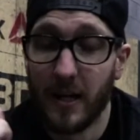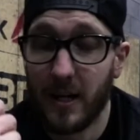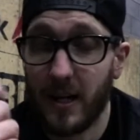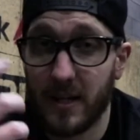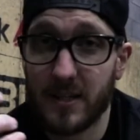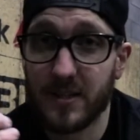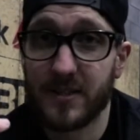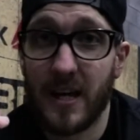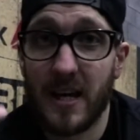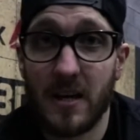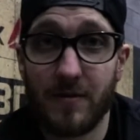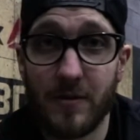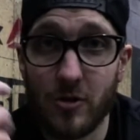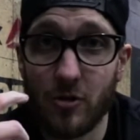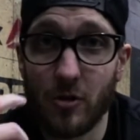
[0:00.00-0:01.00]
Like I say,
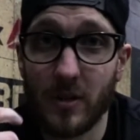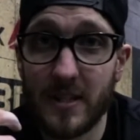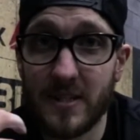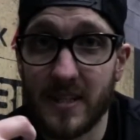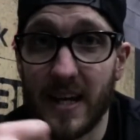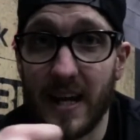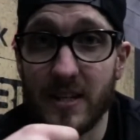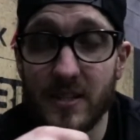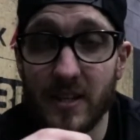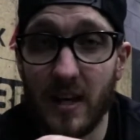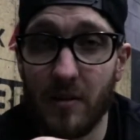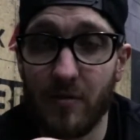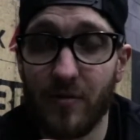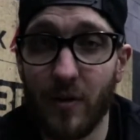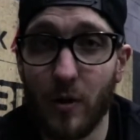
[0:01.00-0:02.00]
if you're struggling to get into
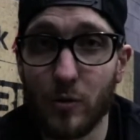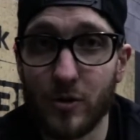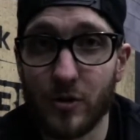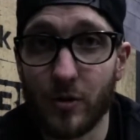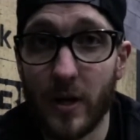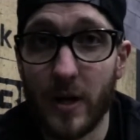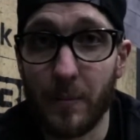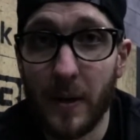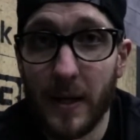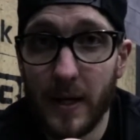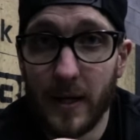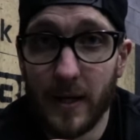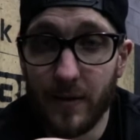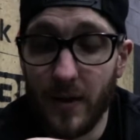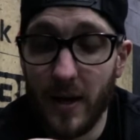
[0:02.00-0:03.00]
that false grip,
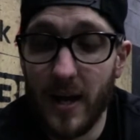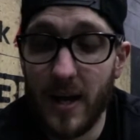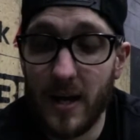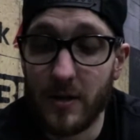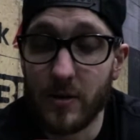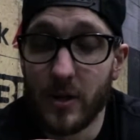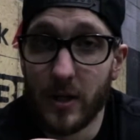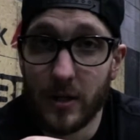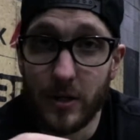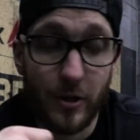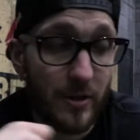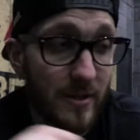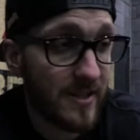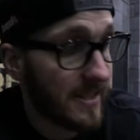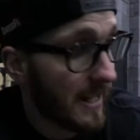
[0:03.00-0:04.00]
then you
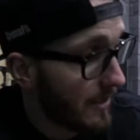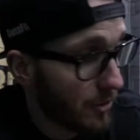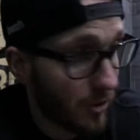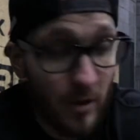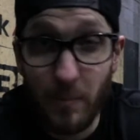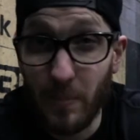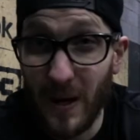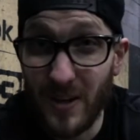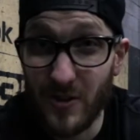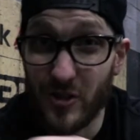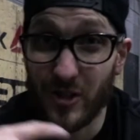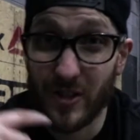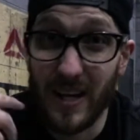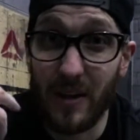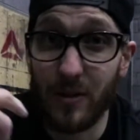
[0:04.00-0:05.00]
can stand on a
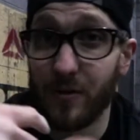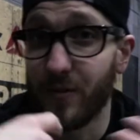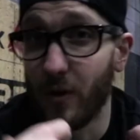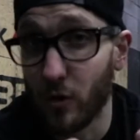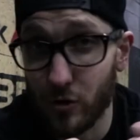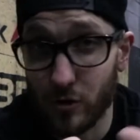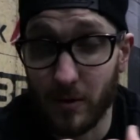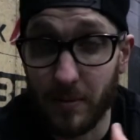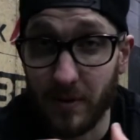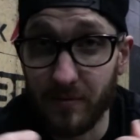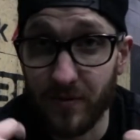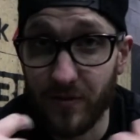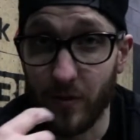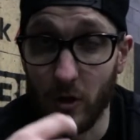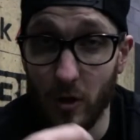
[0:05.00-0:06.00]
bench, get the false grip in
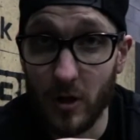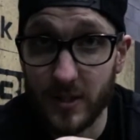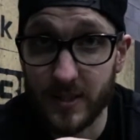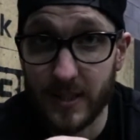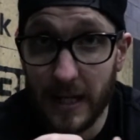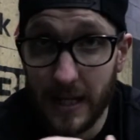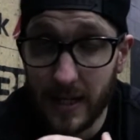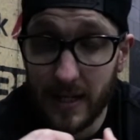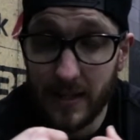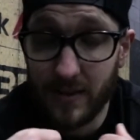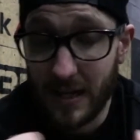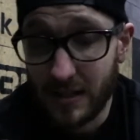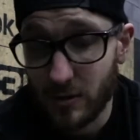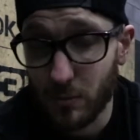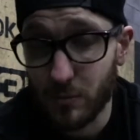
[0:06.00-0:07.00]
first,
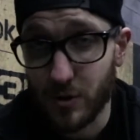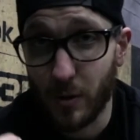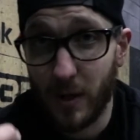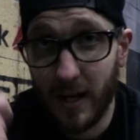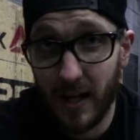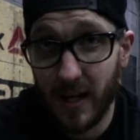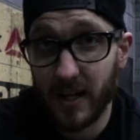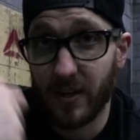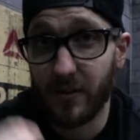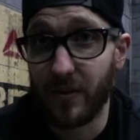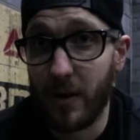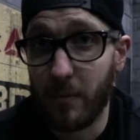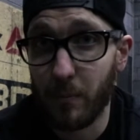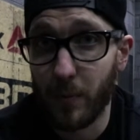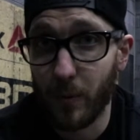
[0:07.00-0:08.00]
then come to a hang and
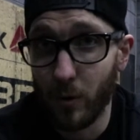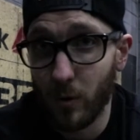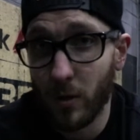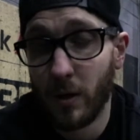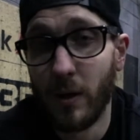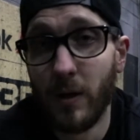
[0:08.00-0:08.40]
then pull.